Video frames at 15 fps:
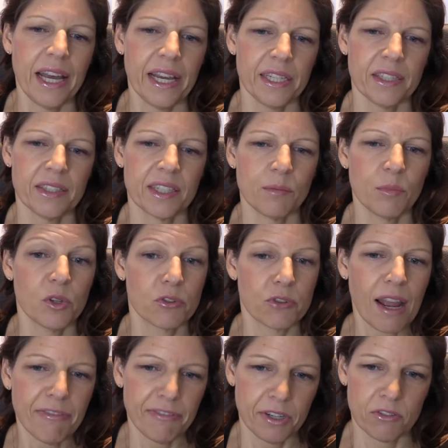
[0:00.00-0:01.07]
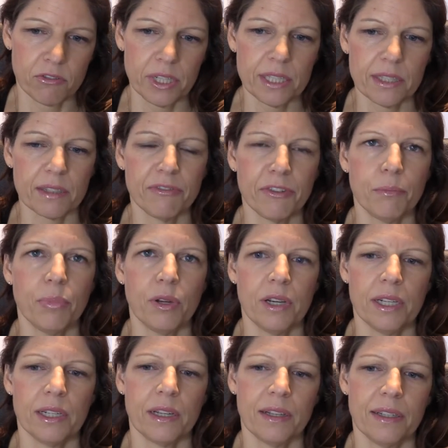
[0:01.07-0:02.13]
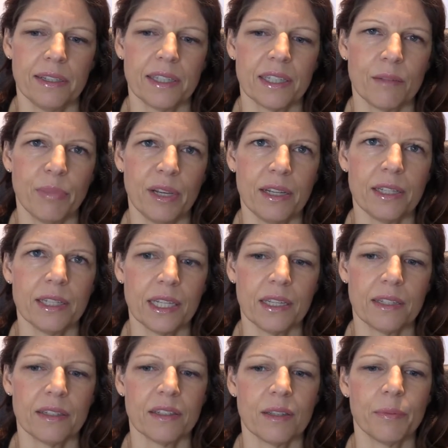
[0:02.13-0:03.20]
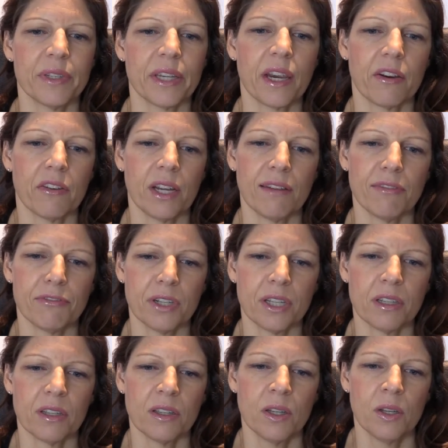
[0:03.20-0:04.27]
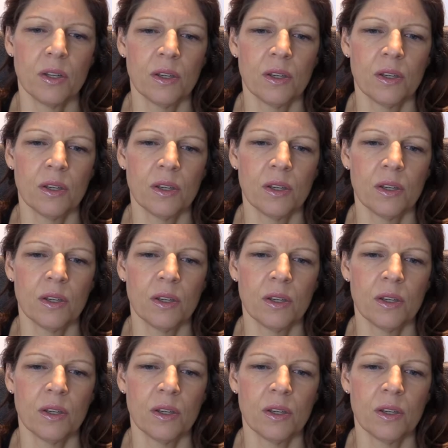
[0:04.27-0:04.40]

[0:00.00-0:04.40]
highest demographic risk for political instability in sub Saharan Africa,